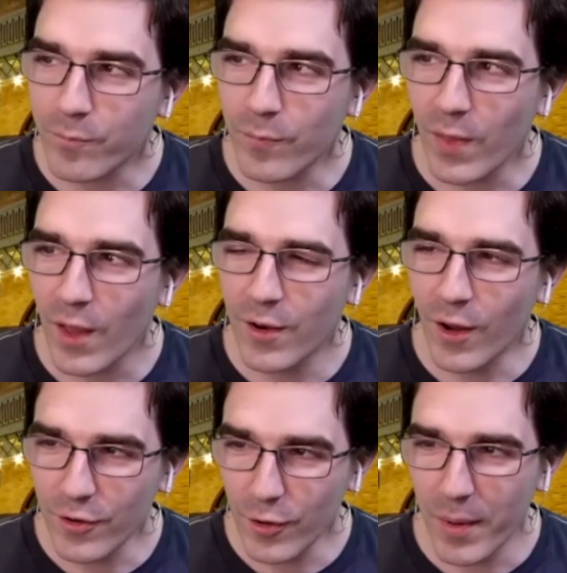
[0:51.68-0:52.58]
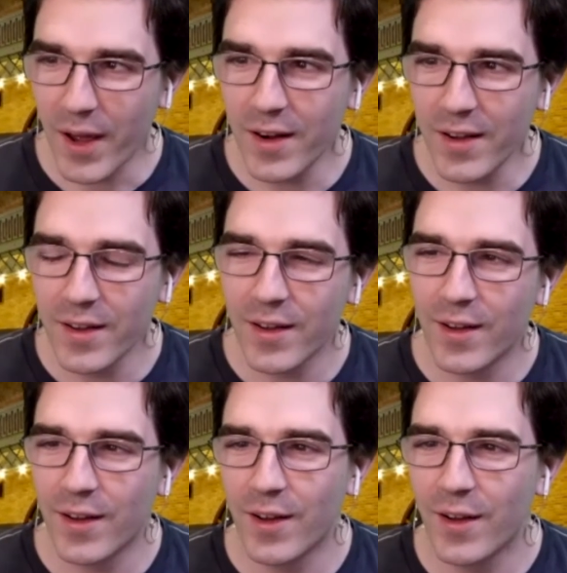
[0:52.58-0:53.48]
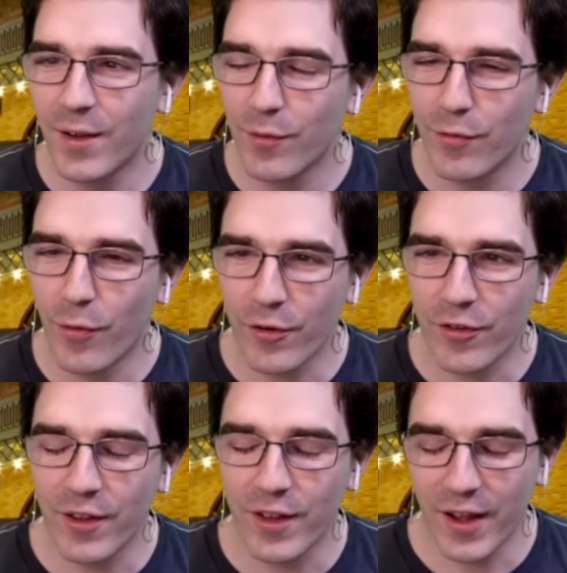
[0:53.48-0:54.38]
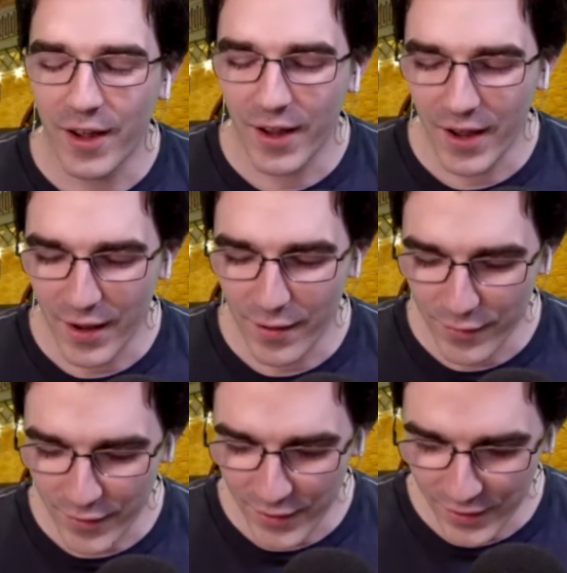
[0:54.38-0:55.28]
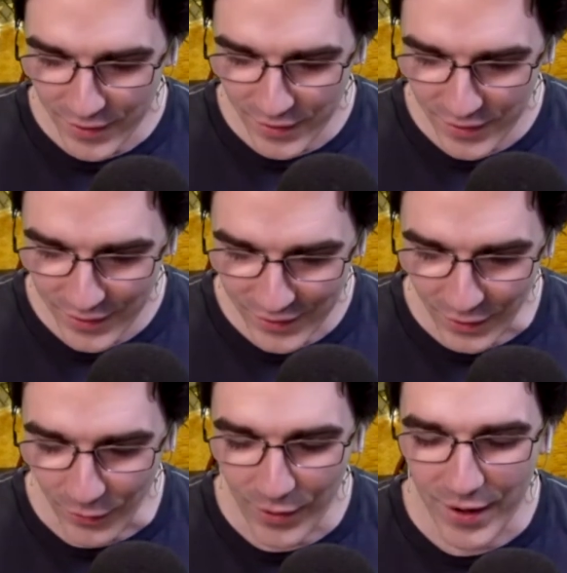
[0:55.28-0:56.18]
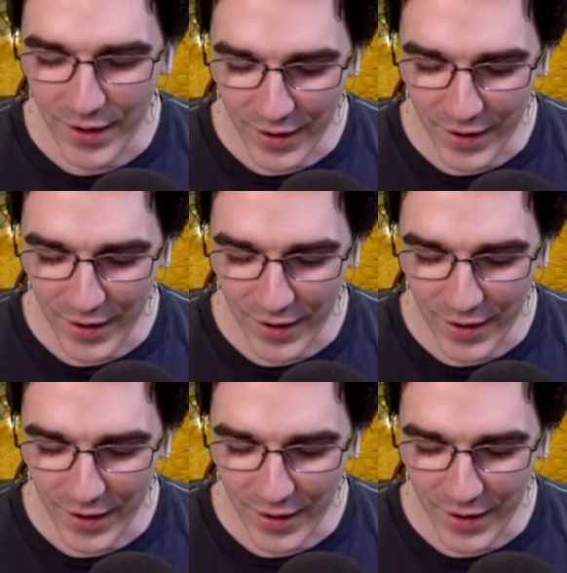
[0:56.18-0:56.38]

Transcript: Not too bad. Uh, fortunately, I have uh, you know a, a